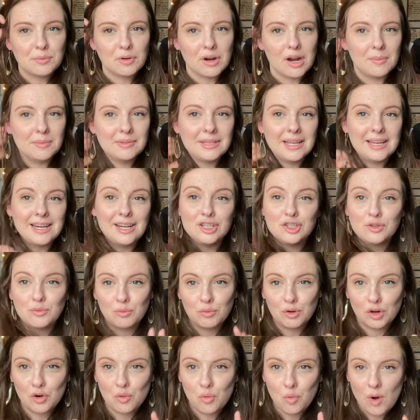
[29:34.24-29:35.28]
prompt that is
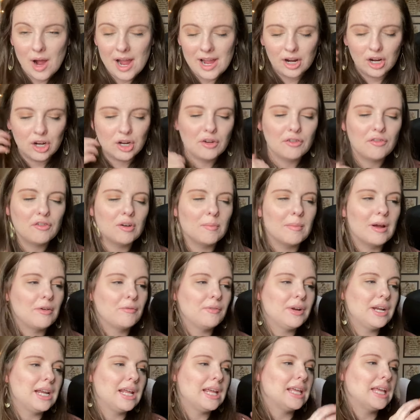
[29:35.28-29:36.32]
required for my
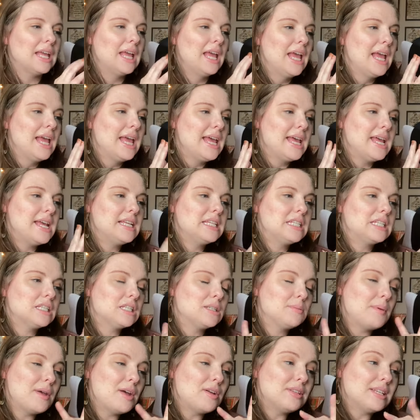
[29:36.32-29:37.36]
reading is
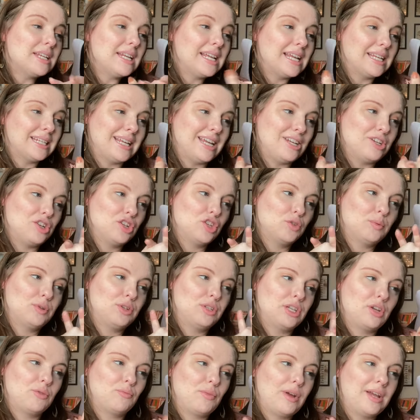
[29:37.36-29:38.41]
Spells and Incantations, which
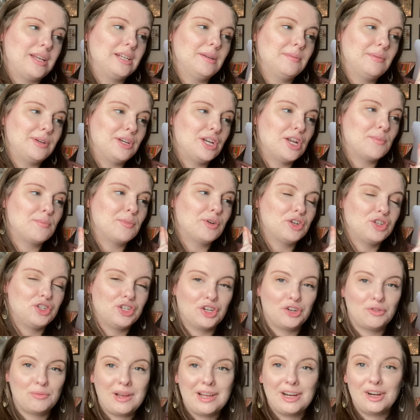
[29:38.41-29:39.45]
is a random number
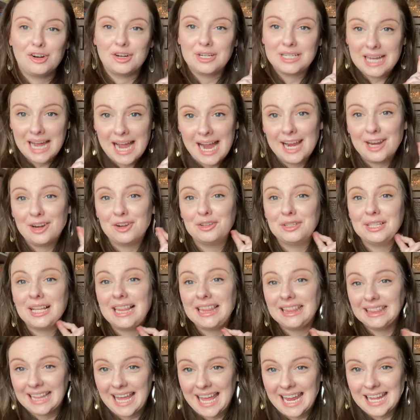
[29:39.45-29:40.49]
generator title
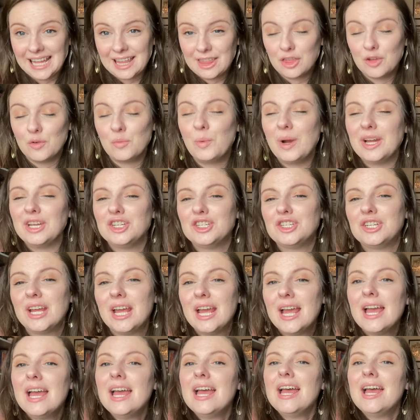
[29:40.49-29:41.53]
length, which
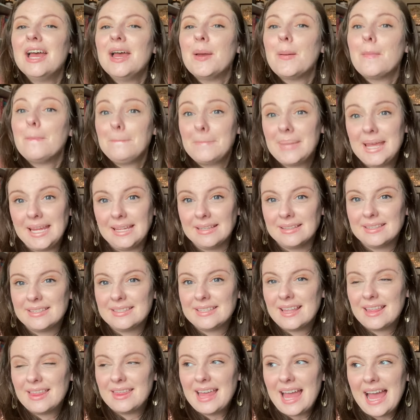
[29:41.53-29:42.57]

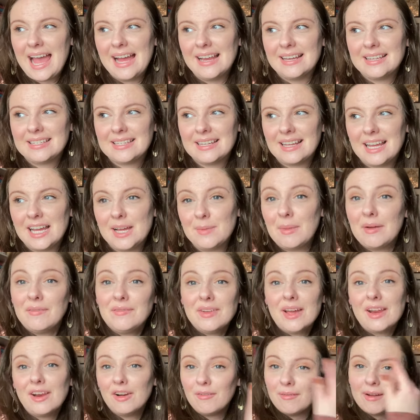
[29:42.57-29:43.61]
means that, um, I've
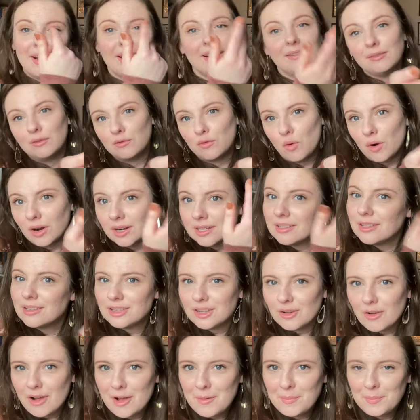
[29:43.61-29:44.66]
done it already, of course,
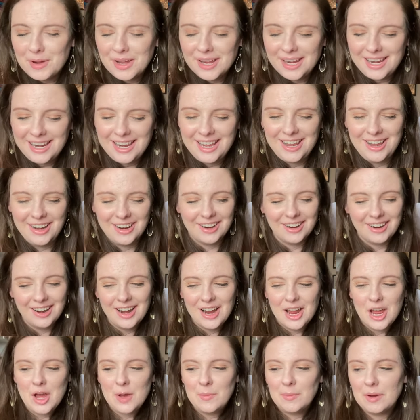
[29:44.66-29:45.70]
so I'll put it here,
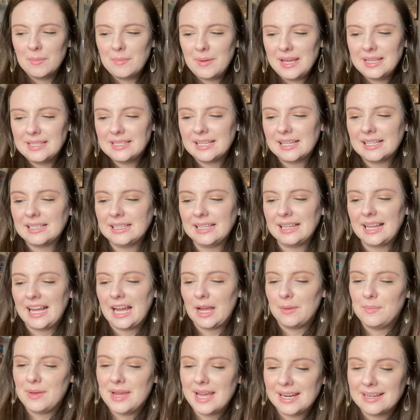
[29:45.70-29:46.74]
but basically, like,
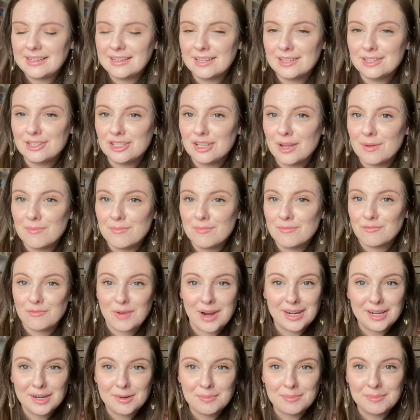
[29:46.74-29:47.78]
I picked some
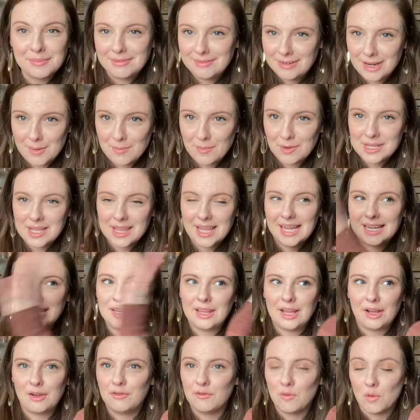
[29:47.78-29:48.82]
random numbers. I think I did
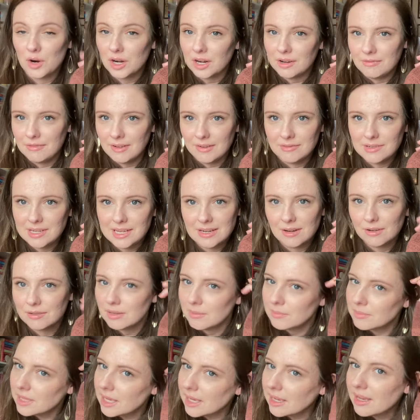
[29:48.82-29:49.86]
like four to fifteen or
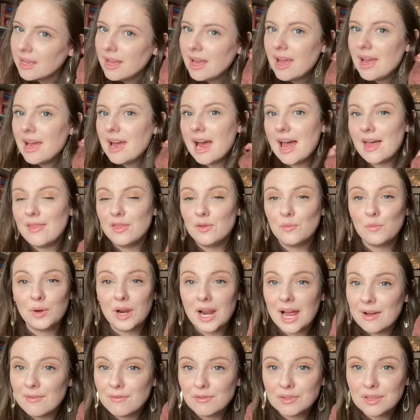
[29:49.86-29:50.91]
something, and then
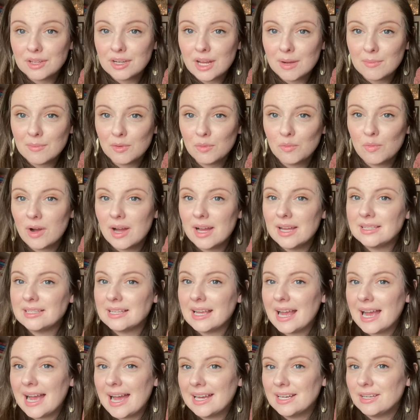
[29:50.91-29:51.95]
whatever the number was,
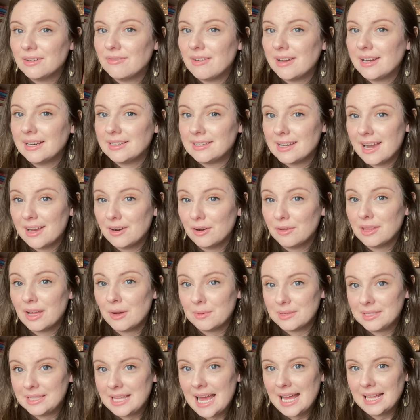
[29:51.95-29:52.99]
I had to find a title that
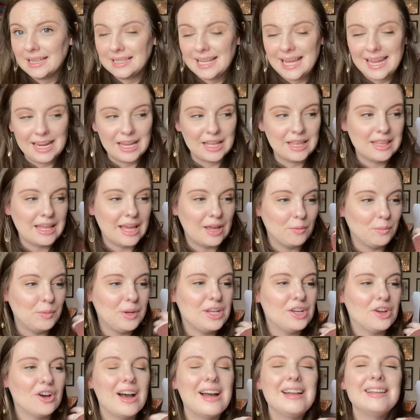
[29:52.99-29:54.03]
was that length, and
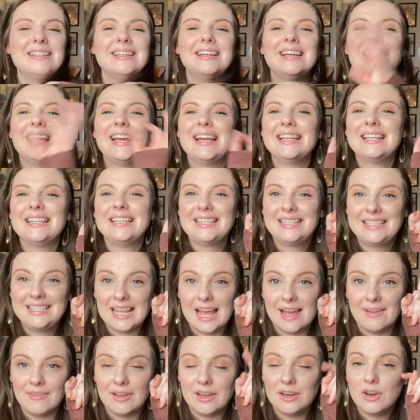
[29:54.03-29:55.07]
we got
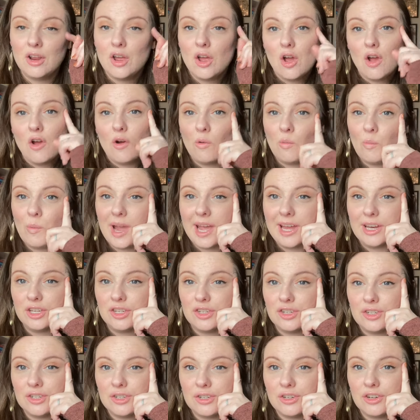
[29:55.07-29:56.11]
seven,
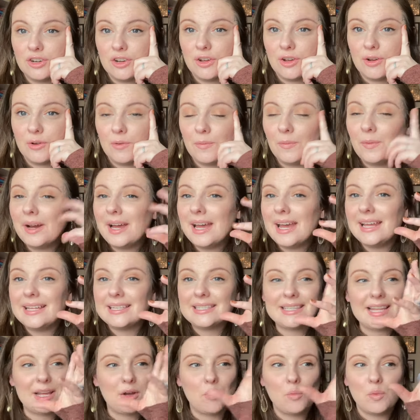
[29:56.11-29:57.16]
which
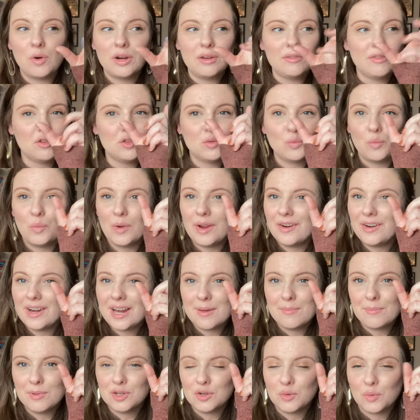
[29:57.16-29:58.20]
is like one of those weird
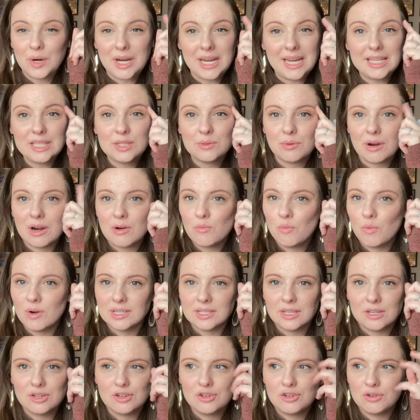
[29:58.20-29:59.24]
in-betweens where I
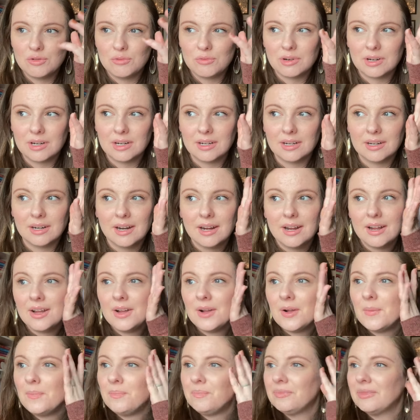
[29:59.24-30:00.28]
wasn't sure,
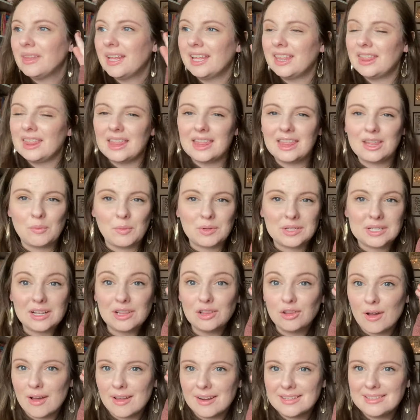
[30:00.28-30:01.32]
like, there wasn't a
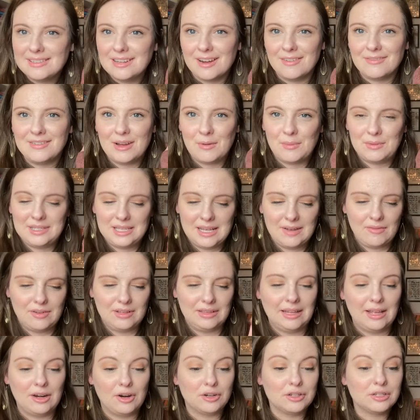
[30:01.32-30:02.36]
lot of stuff that was
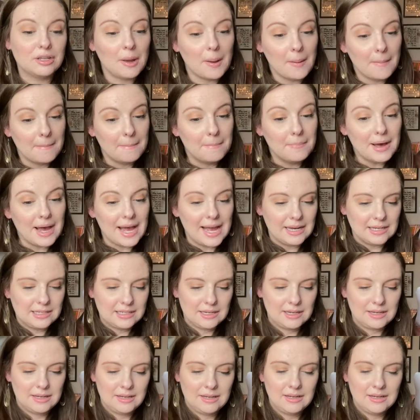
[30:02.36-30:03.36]
seven letters, but